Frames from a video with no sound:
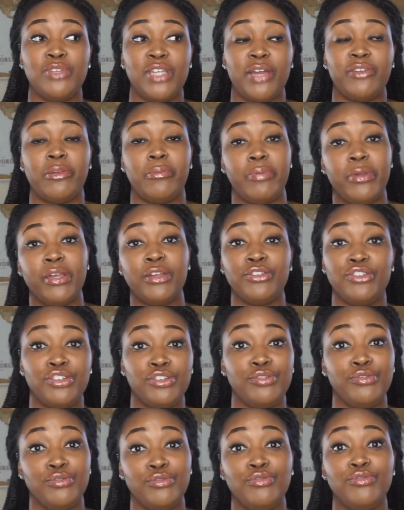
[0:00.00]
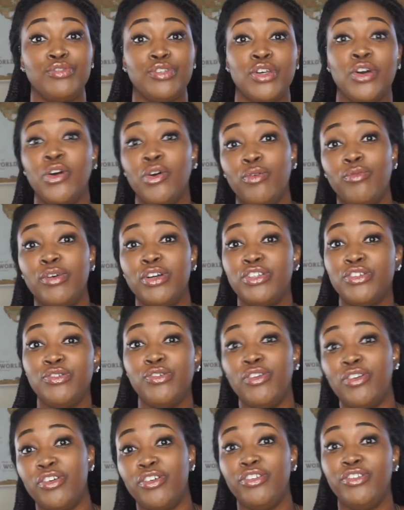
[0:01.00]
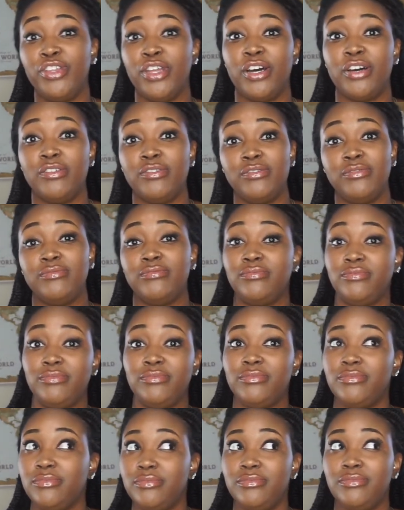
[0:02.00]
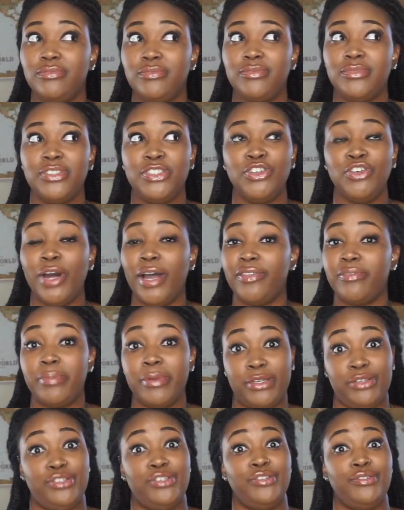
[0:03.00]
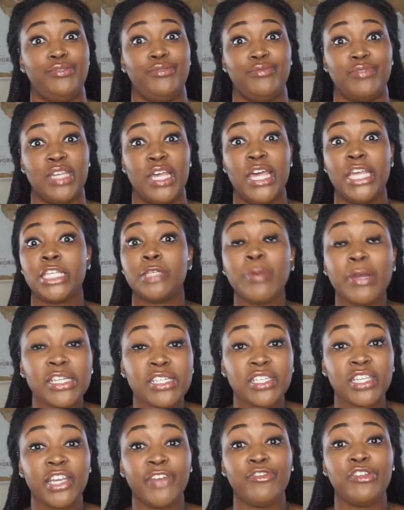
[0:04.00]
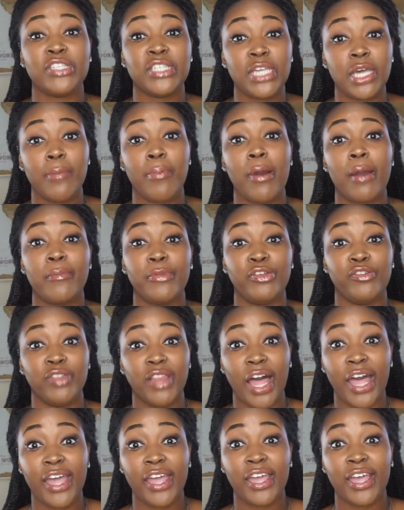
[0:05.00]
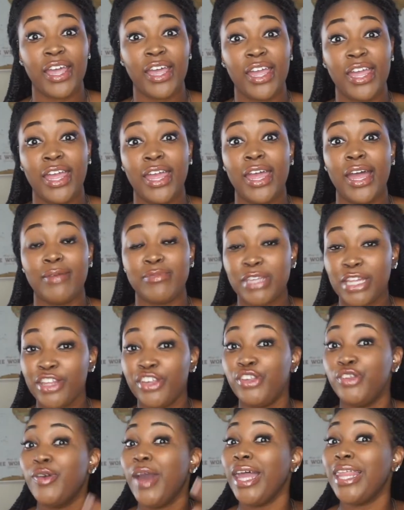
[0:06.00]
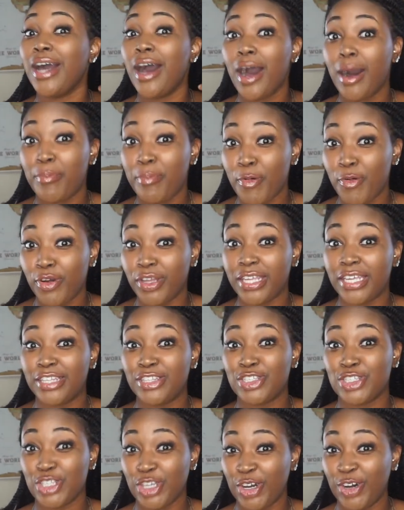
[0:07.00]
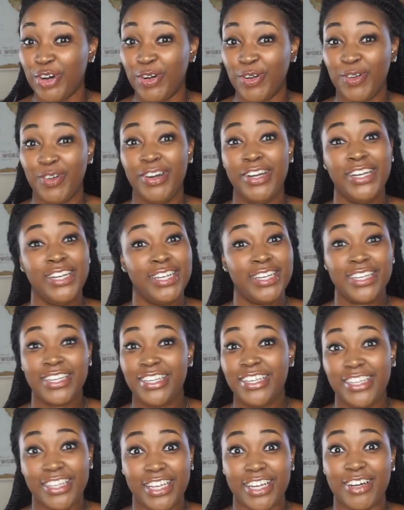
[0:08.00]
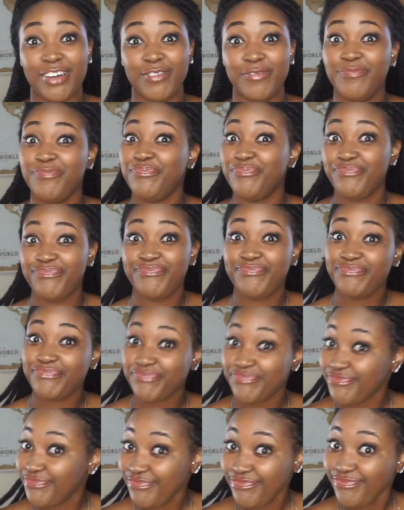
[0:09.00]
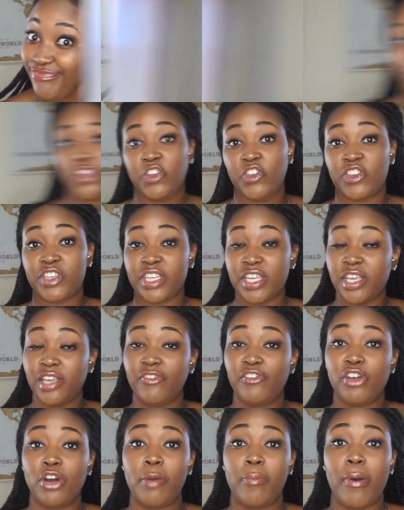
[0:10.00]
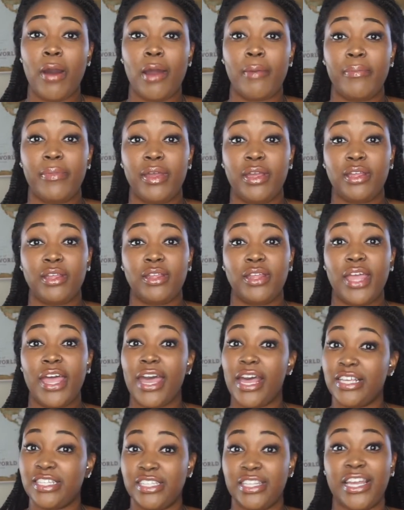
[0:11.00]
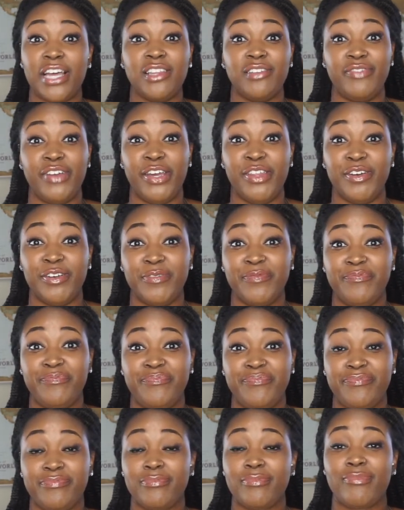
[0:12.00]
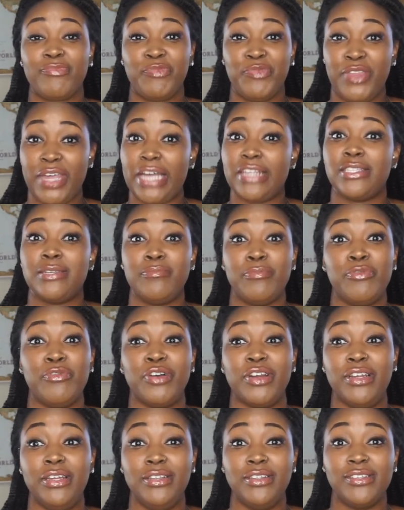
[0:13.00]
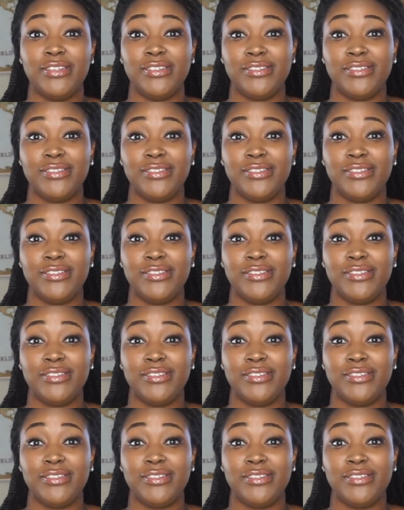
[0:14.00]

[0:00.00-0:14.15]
you have to pick and choose what you're going, you know, you don't have to pick and choose. Especially if you see an apartment you like, I'm telling you, you gotta hop on it. So, you know, see if your apartment has an elevator. That's important.